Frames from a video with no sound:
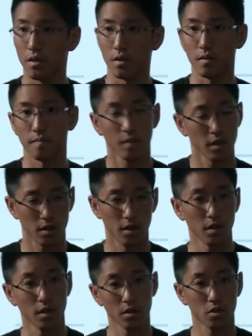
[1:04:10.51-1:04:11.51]
Um,
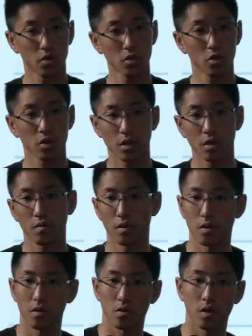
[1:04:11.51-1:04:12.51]
and then as soon as you're done
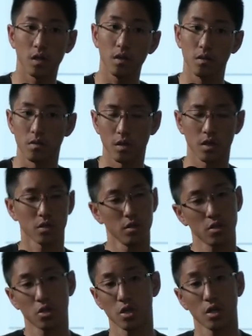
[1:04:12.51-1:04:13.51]
with your training, you can
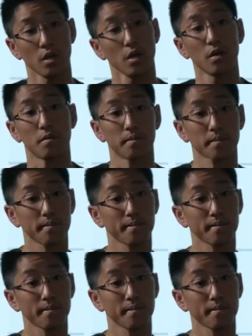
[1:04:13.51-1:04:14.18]
actually just shut it down.